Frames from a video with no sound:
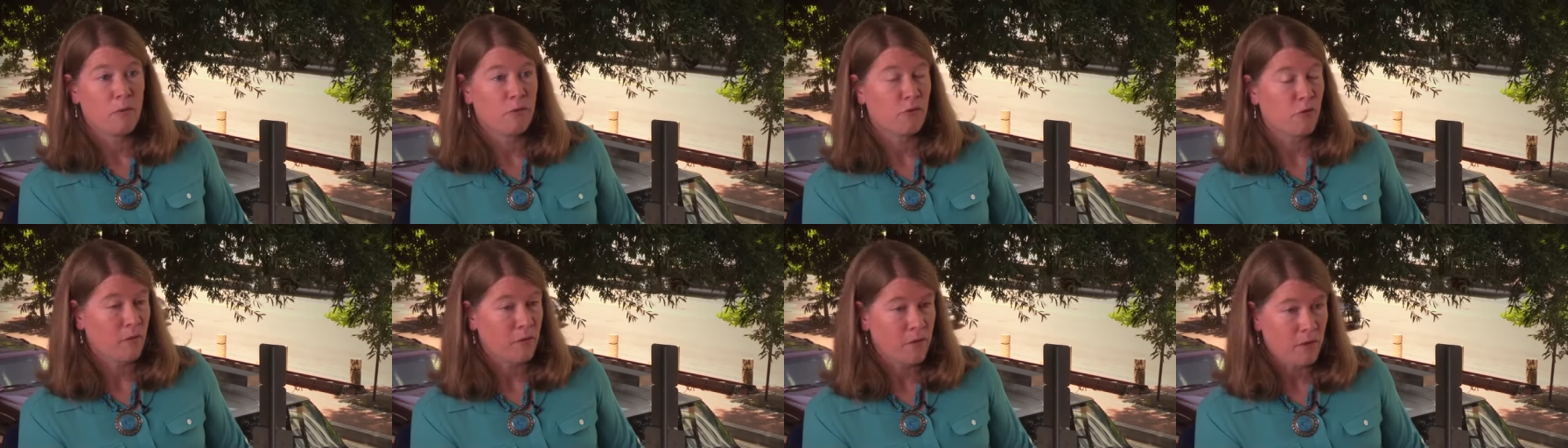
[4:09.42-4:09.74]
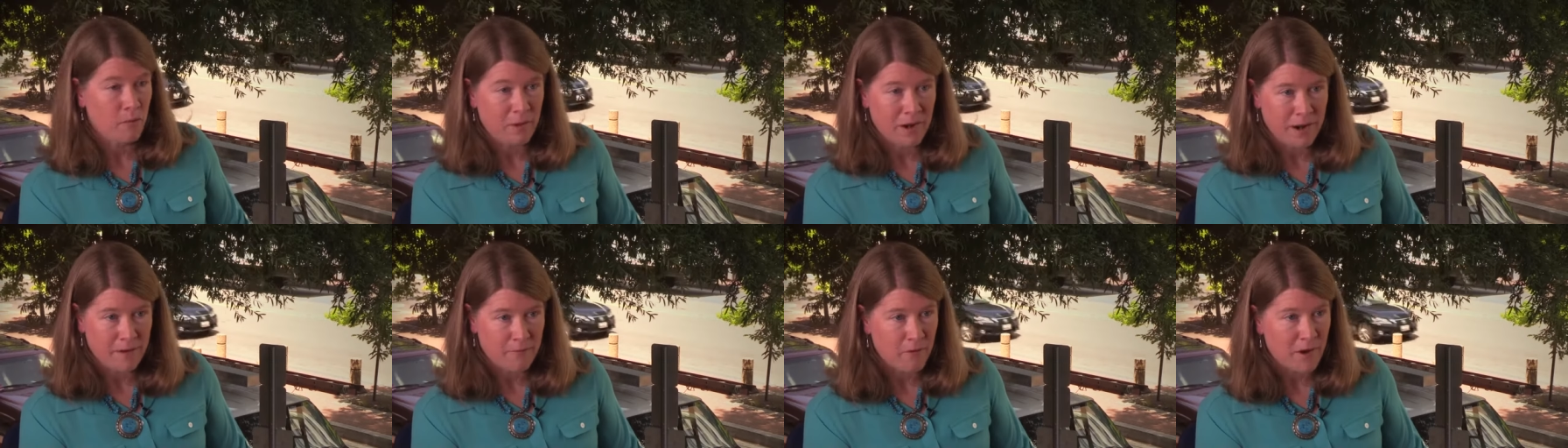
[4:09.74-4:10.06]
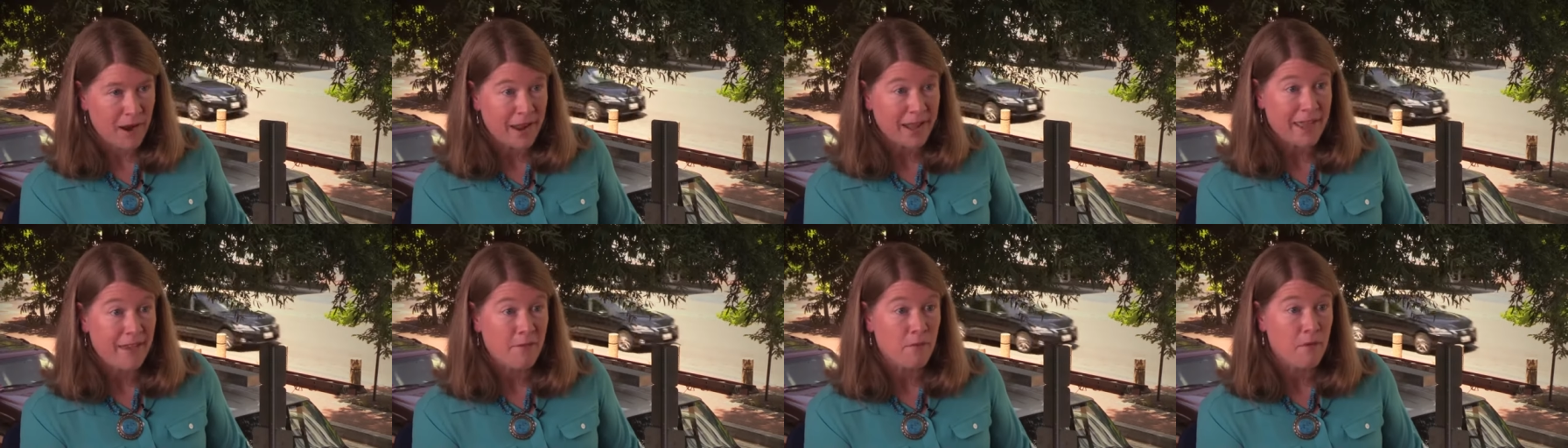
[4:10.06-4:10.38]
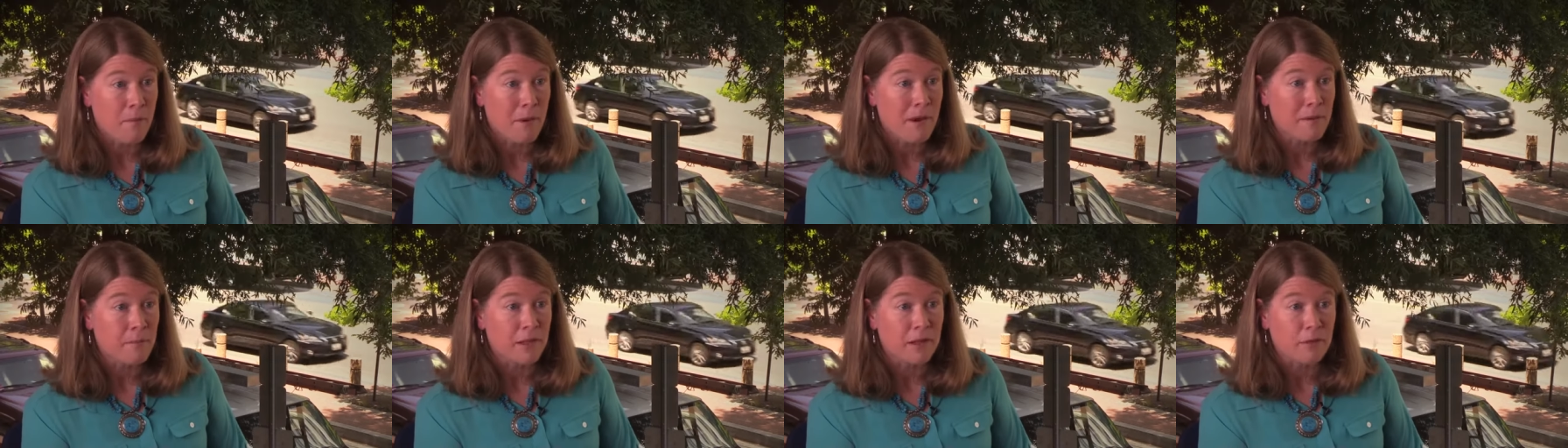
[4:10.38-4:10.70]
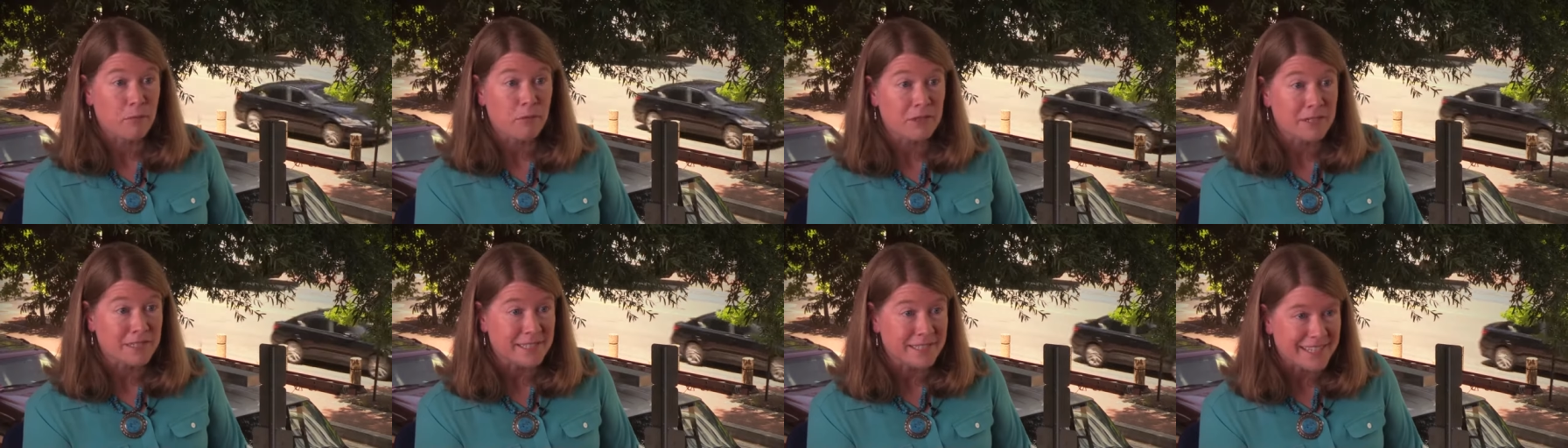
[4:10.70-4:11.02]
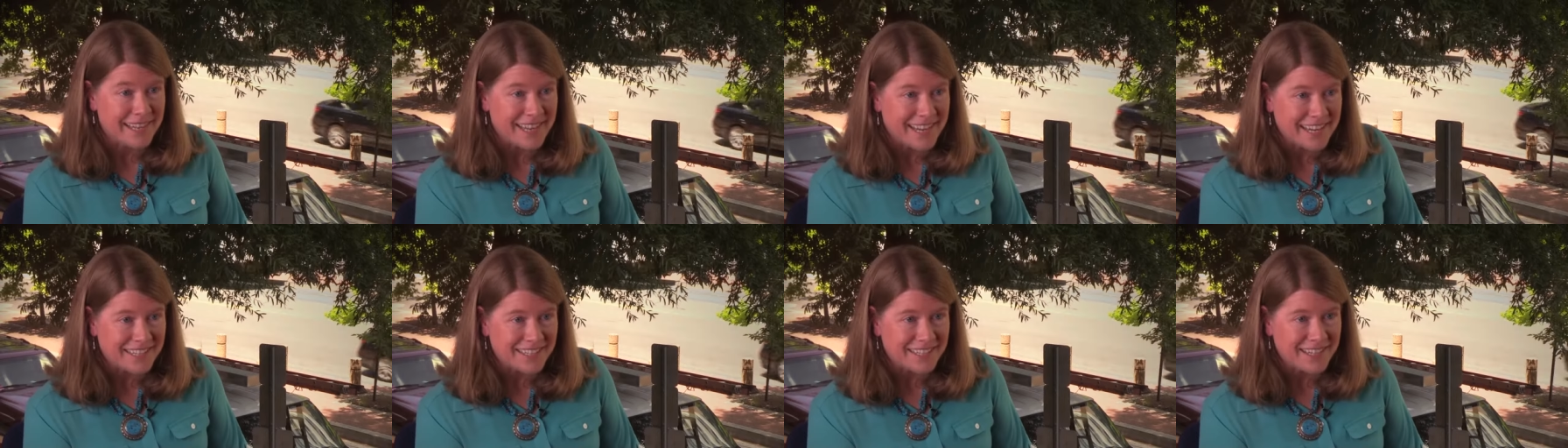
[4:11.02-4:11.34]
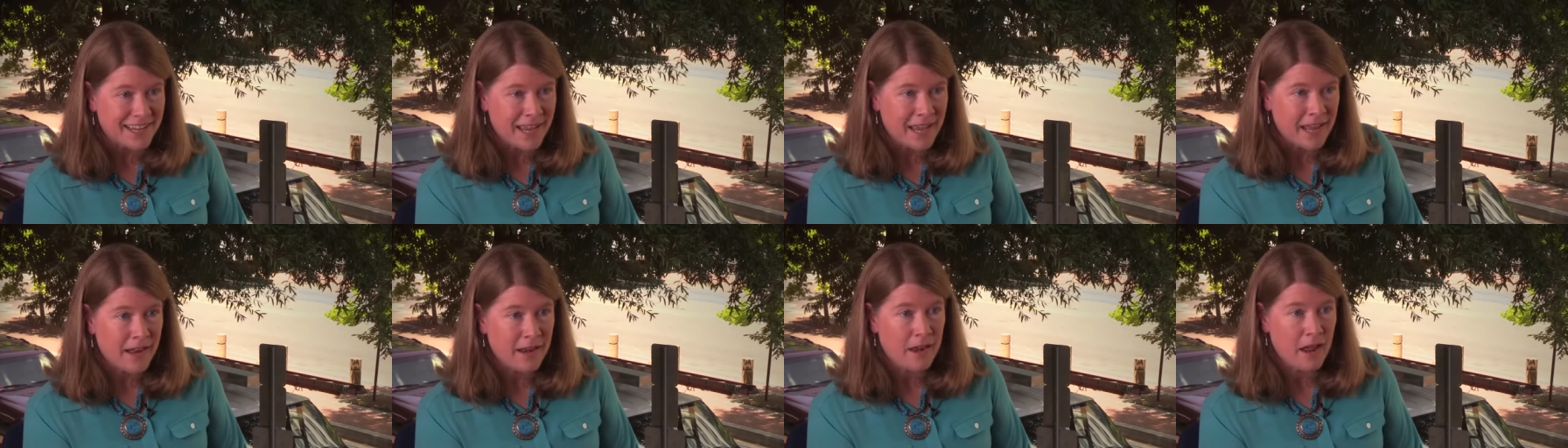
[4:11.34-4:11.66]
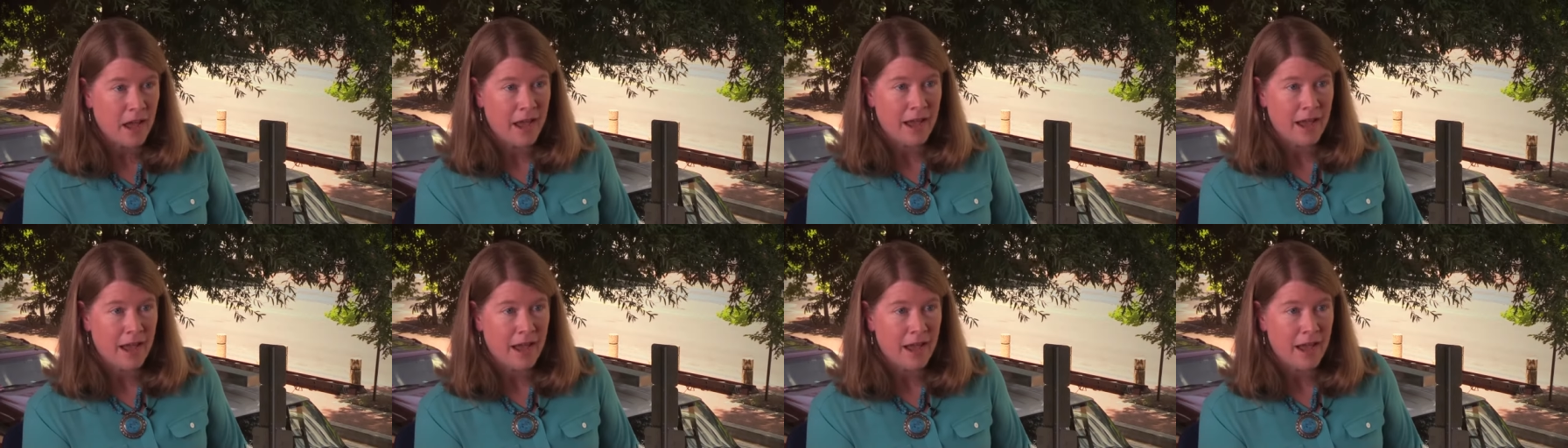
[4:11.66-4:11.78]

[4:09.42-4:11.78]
certainly whenever I give a public presentation,